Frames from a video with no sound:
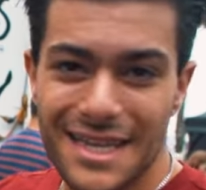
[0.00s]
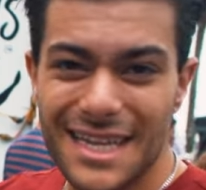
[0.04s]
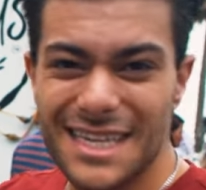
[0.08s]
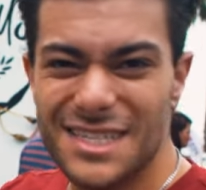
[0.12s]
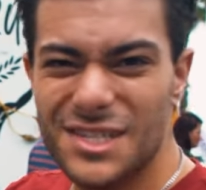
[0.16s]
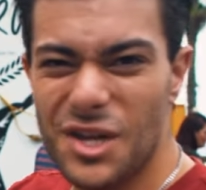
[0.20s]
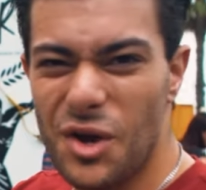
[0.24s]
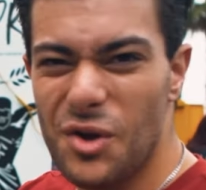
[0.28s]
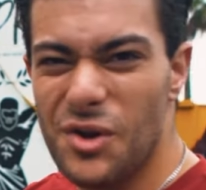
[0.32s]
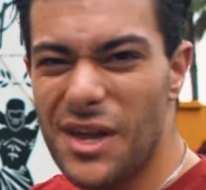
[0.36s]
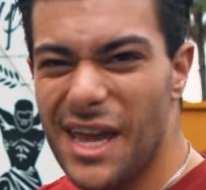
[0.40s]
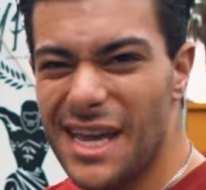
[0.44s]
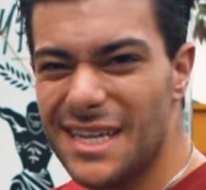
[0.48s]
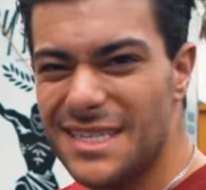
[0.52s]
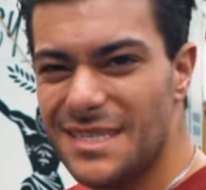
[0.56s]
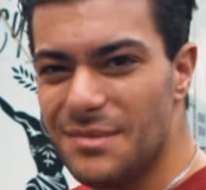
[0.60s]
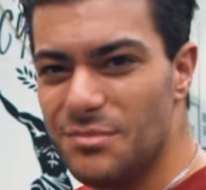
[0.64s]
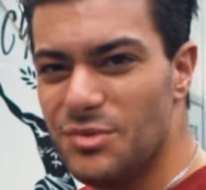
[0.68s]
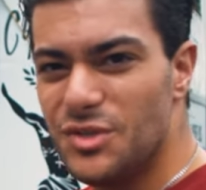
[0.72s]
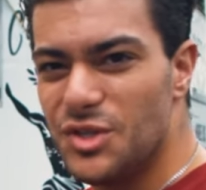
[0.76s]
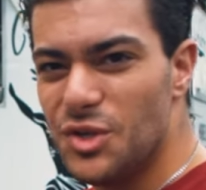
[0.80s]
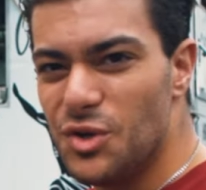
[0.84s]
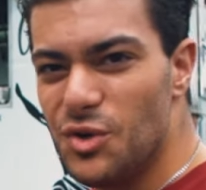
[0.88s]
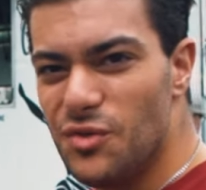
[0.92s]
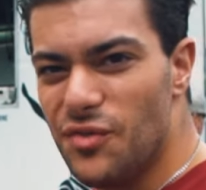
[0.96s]
do
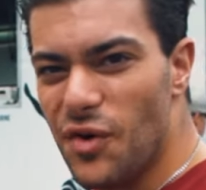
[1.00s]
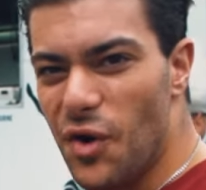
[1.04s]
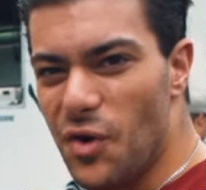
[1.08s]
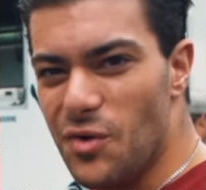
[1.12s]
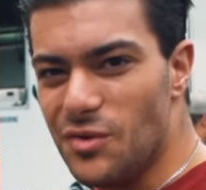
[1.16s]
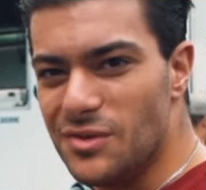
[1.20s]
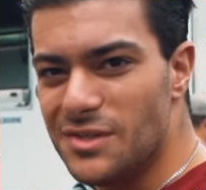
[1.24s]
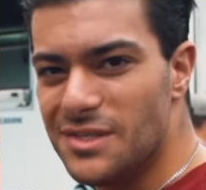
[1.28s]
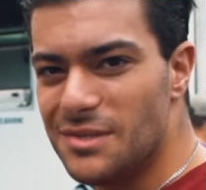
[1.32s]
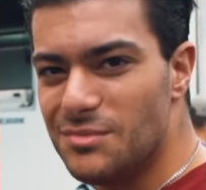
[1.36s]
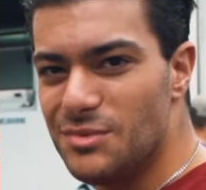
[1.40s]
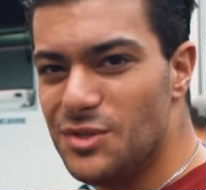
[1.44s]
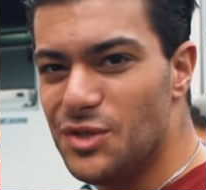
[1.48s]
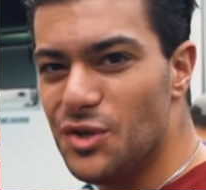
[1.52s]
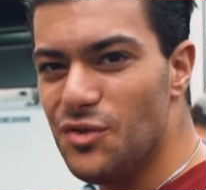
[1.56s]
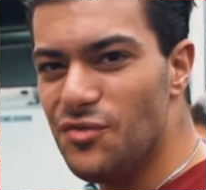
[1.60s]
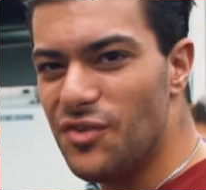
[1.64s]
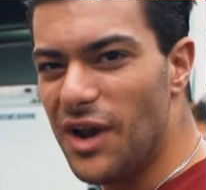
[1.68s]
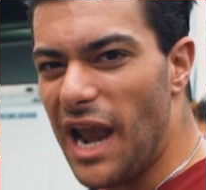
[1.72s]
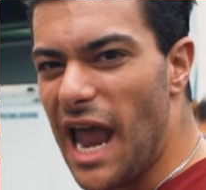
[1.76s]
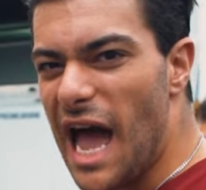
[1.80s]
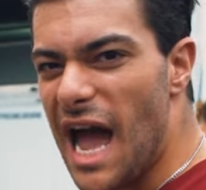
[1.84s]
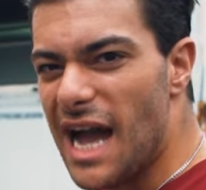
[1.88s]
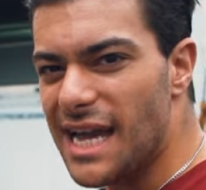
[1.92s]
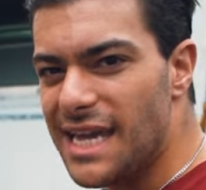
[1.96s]
catering for your party,
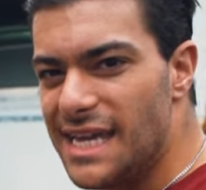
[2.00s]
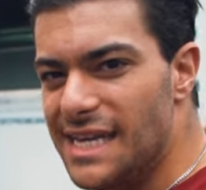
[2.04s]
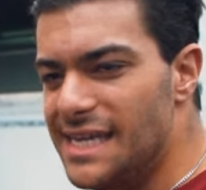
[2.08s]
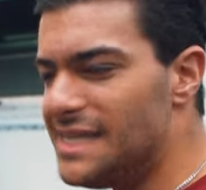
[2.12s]
for your